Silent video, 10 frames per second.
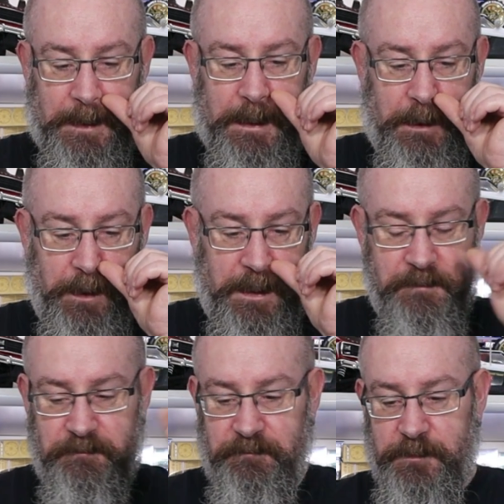
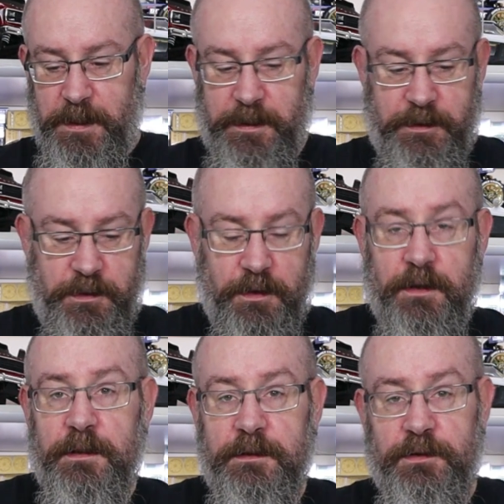Anyway, they
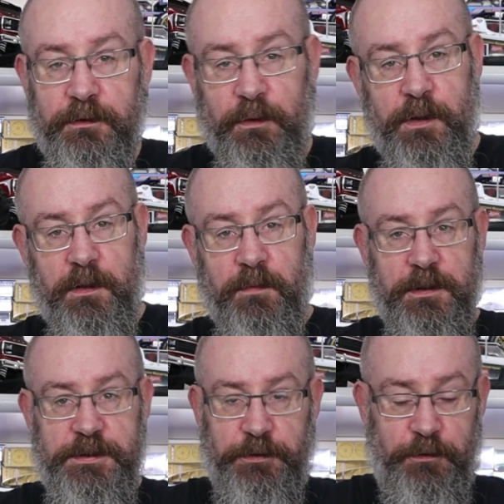kind of took the world
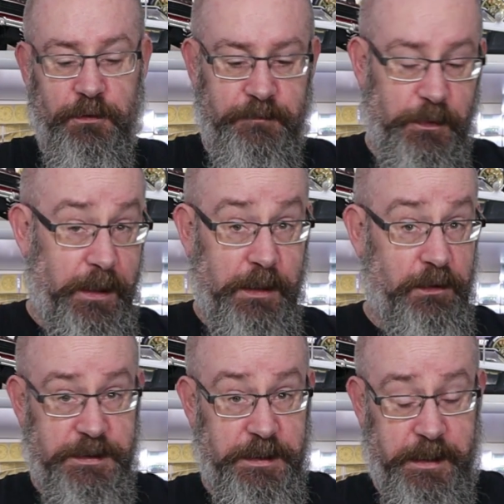by storm, the way
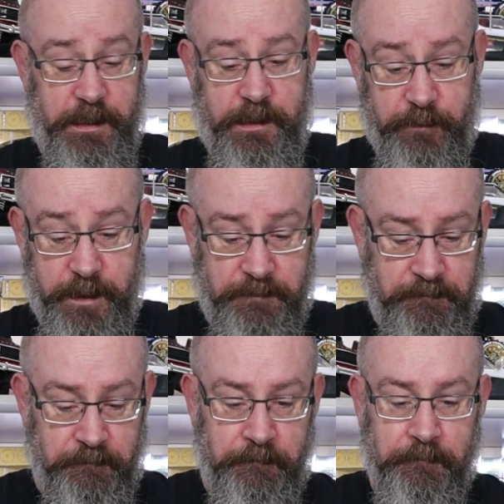I see it anyway.
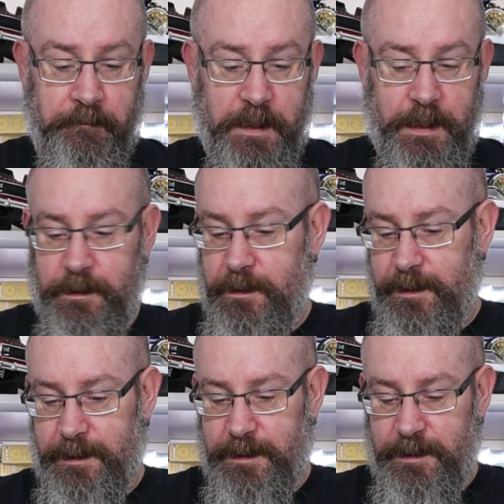
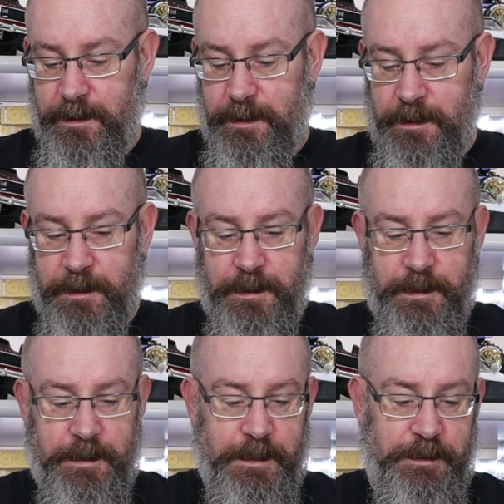At
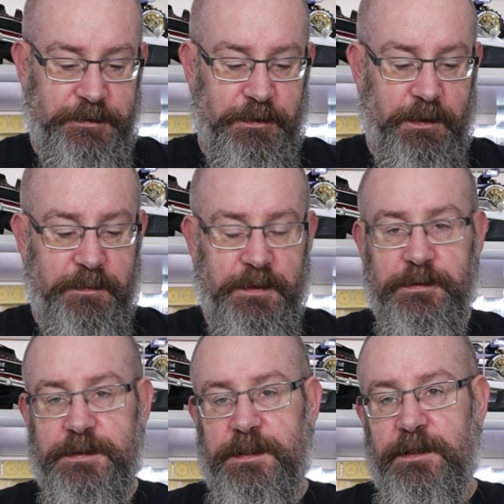the time there
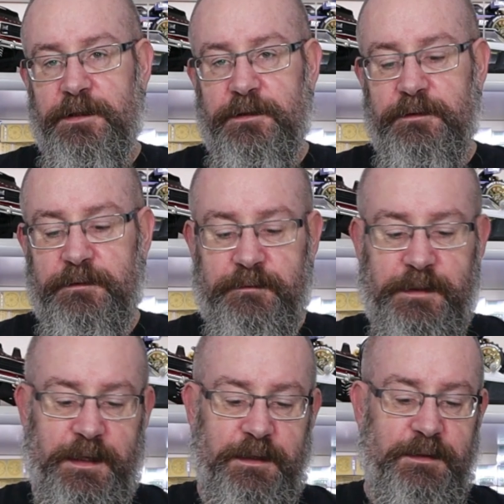was no,
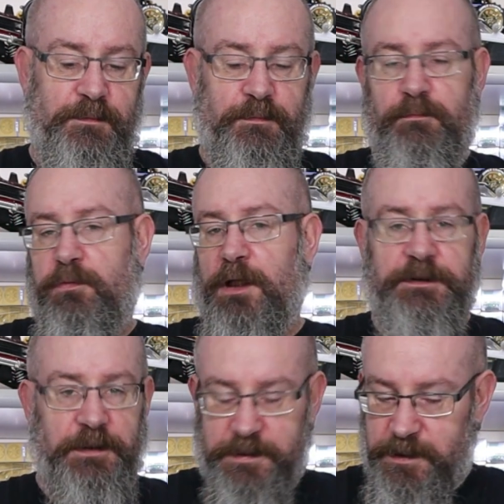
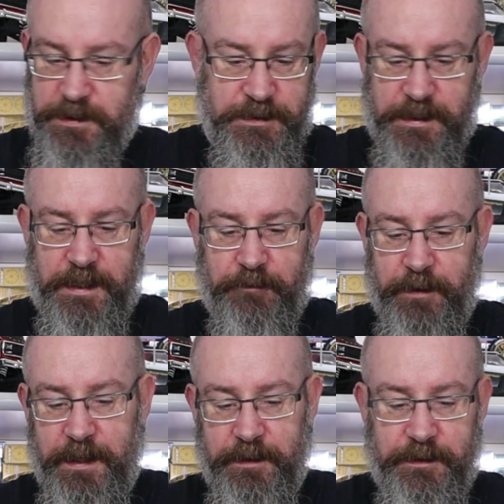brushless this and that
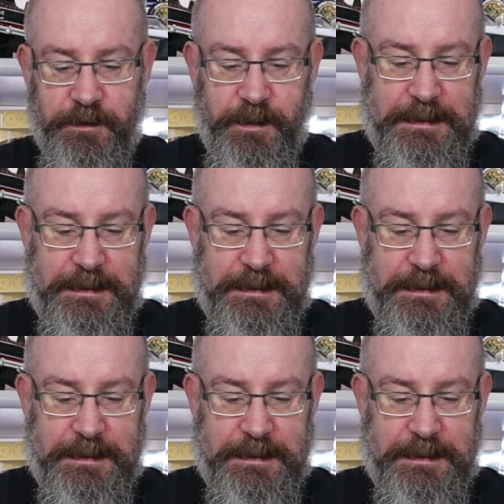around.